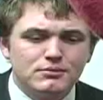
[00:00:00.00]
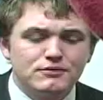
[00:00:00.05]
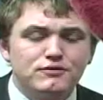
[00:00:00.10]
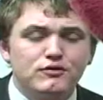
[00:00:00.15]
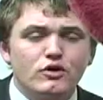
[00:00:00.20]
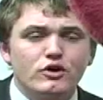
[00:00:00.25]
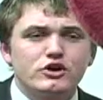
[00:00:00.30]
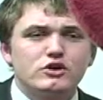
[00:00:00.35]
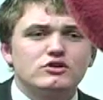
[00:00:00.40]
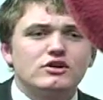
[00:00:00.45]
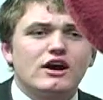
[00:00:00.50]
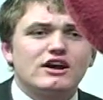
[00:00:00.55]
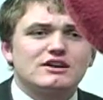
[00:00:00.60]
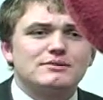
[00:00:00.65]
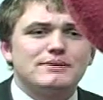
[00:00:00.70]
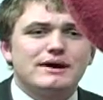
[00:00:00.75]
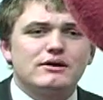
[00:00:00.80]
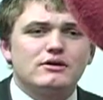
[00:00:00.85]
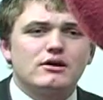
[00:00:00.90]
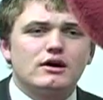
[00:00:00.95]
Before you
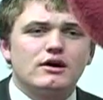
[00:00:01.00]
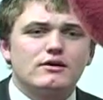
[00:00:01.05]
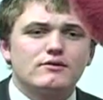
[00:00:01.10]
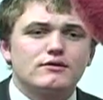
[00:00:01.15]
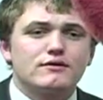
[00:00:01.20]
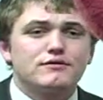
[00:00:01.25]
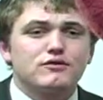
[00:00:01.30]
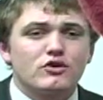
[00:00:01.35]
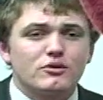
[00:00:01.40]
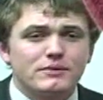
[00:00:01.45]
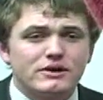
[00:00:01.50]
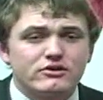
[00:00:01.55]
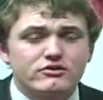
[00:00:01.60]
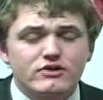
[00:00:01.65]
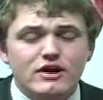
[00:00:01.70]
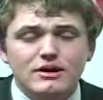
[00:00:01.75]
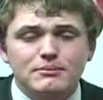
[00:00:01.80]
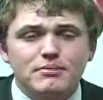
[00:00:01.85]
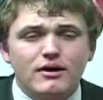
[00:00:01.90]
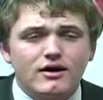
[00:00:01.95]
talked about uh, reforming
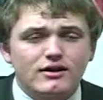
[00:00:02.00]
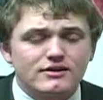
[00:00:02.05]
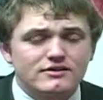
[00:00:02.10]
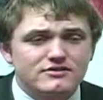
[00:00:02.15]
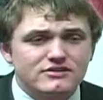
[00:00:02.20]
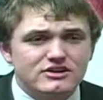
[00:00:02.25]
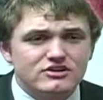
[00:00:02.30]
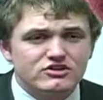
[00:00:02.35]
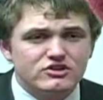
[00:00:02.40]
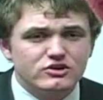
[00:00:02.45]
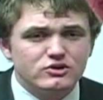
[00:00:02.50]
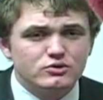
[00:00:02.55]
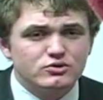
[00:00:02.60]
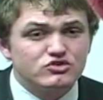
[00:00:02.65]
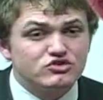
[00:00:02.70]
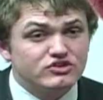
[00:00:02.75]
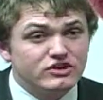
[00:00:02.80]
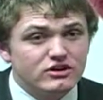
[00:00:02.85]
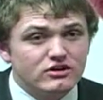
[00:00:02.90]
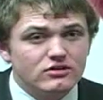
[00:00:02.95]
drug policy, do you
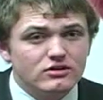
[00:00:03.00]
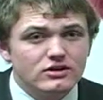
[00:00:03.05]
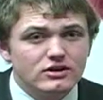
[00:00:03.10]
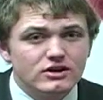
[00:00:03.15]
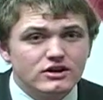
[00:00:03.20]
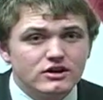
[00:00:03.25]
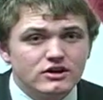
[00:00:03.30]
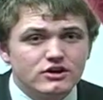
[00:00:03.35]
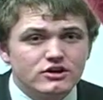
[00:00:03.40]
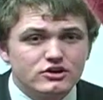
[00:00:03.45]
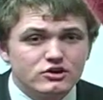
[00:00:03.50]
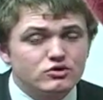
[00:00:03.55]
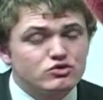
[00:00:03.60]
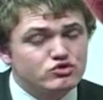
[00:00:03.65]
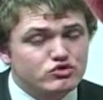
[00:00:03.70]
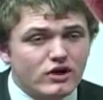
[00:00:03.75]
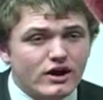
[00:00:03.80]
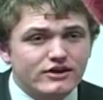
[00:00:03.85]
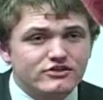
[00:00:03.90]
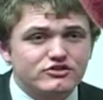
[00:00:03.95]
still use
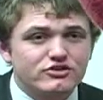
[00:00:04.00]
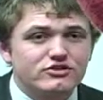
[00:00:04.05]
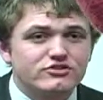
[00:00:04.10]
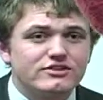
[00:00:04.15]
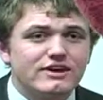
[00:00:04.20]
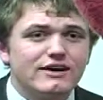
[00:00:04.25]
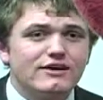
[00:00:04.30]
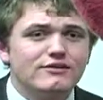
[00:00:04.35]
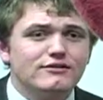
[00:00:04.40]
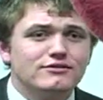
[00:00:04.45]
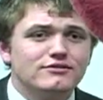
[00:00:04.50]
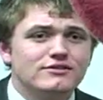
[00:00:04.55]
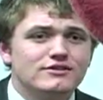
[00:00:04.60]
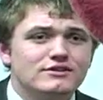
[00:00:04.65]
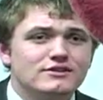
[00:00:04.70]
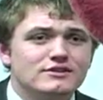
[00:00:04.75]
drugs yourself?